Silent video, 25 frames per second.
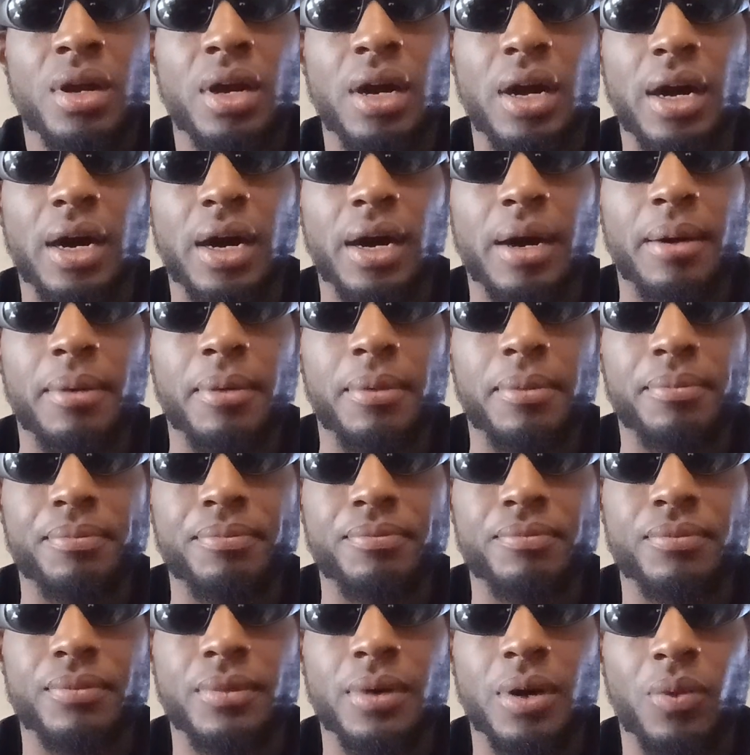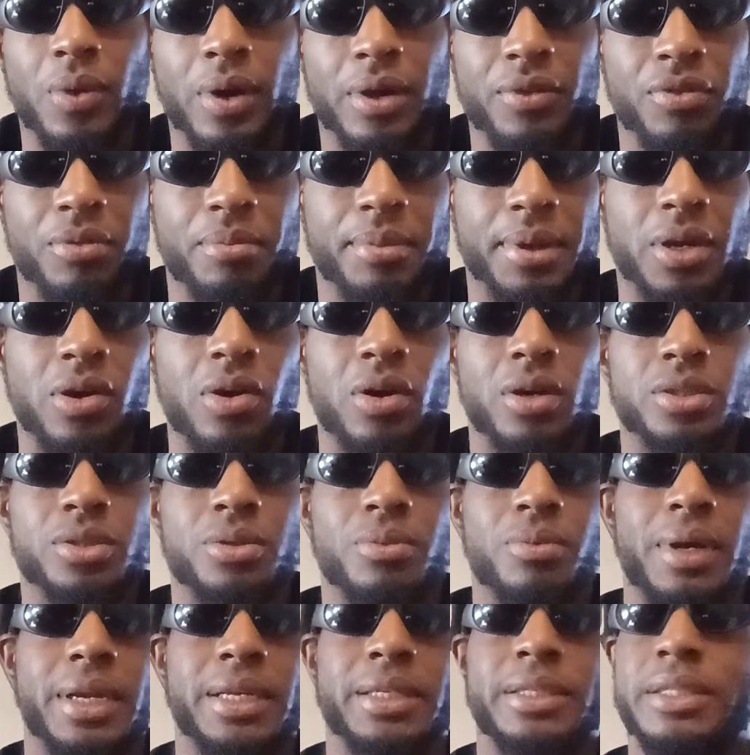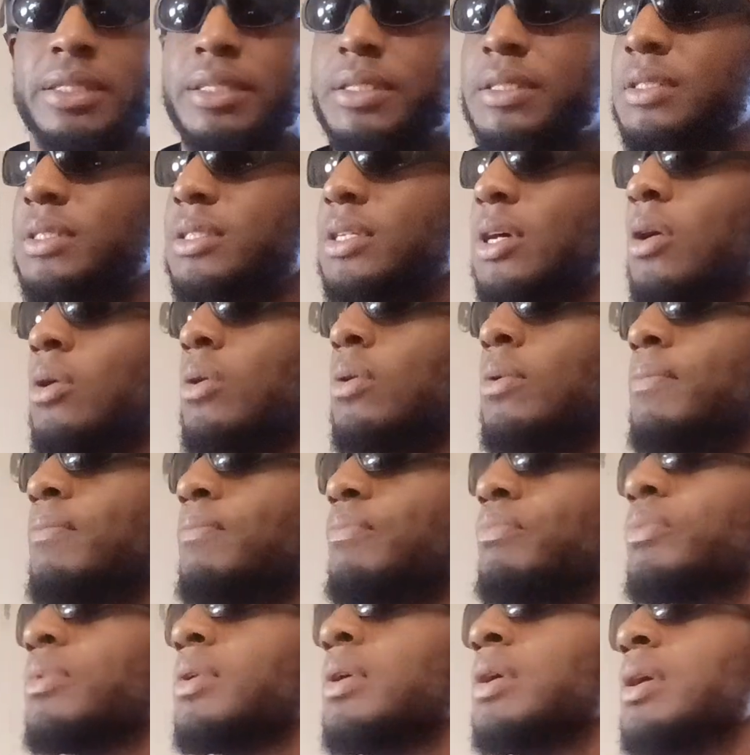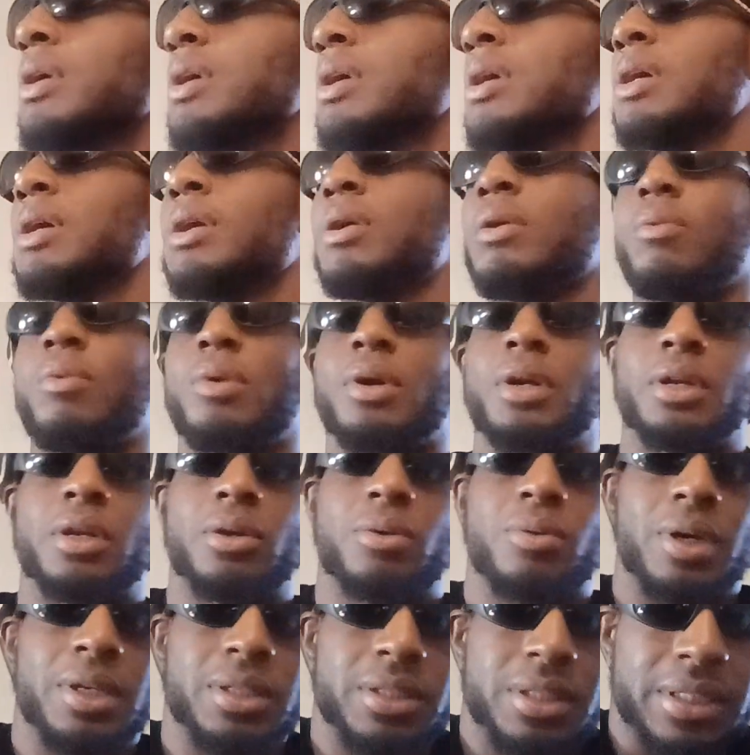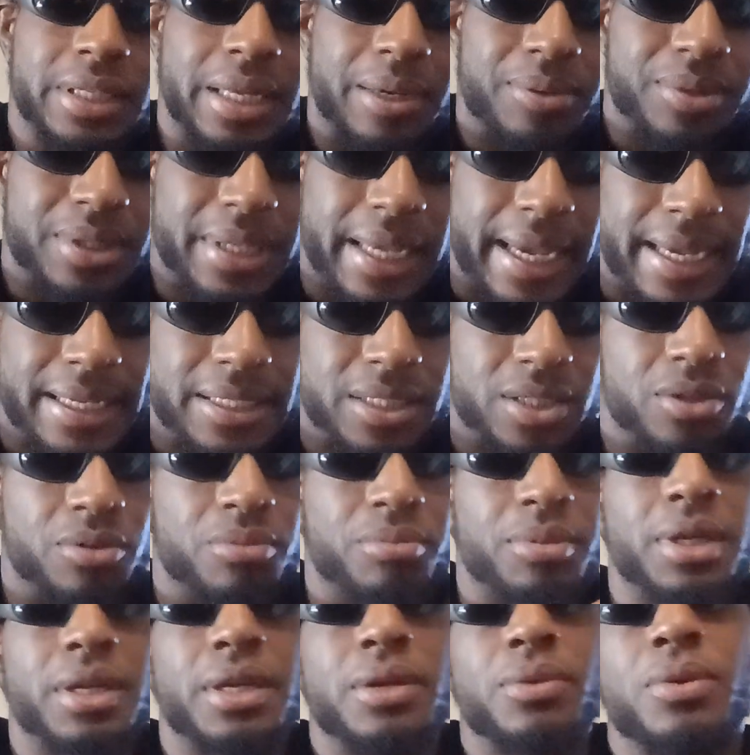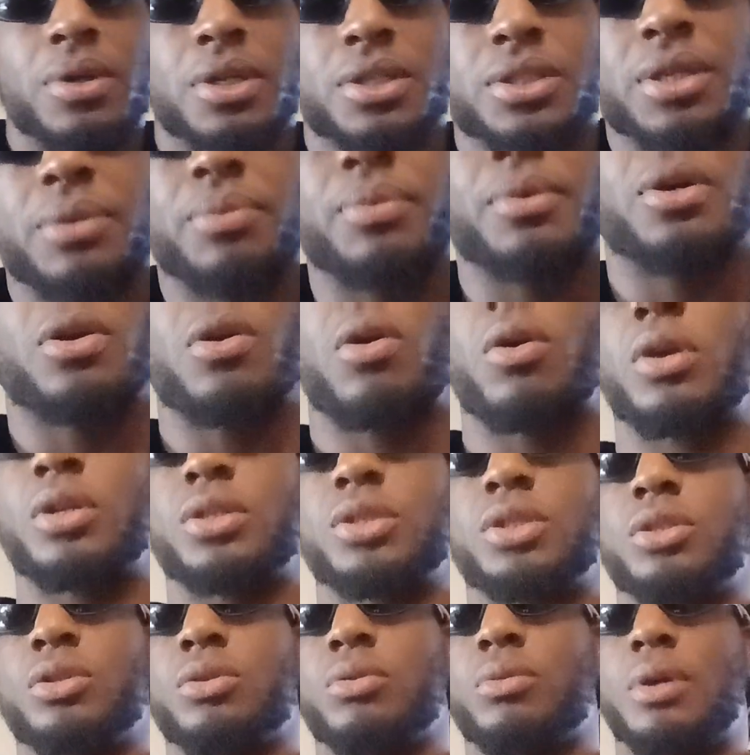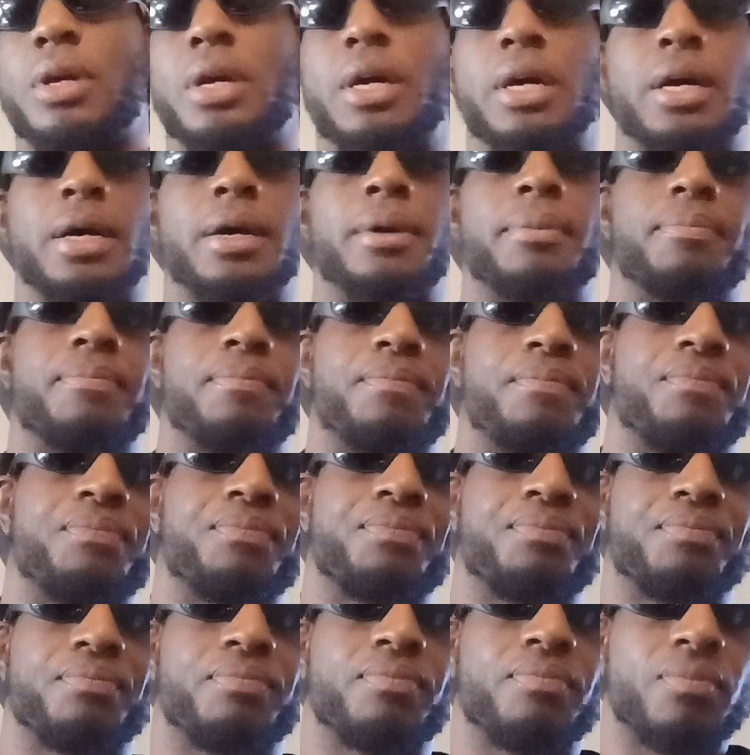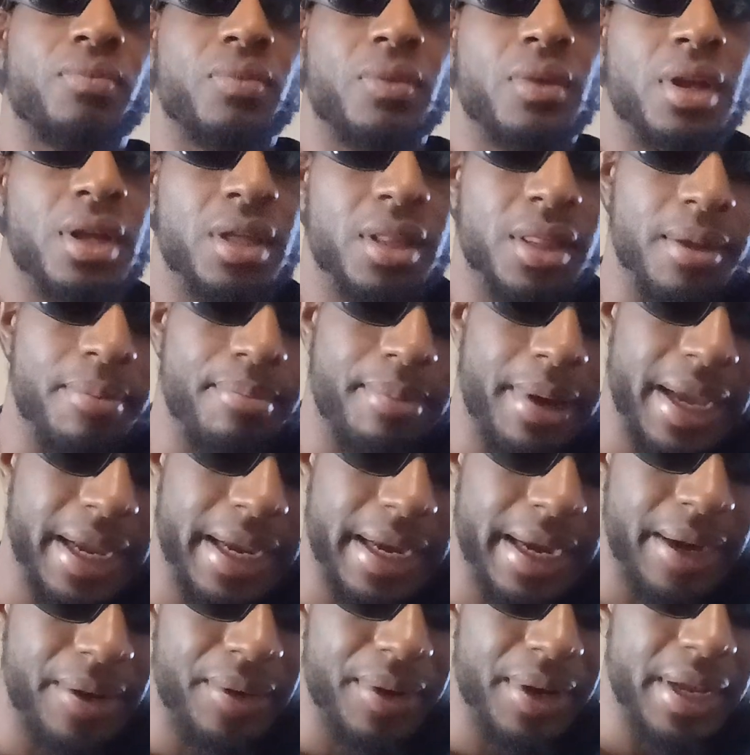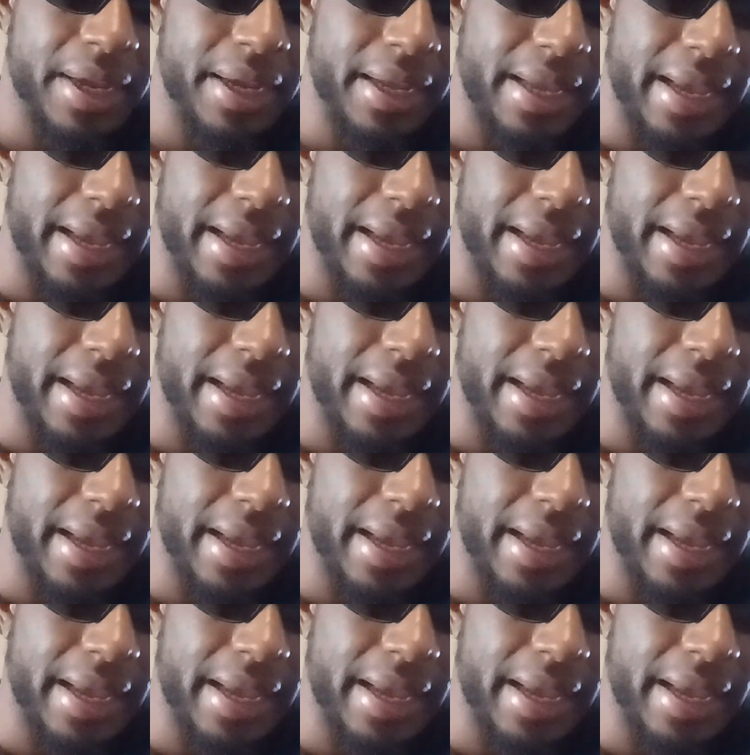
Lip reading: away from incarceration. So one of the questions that was asked to me was in regards to the Bay Area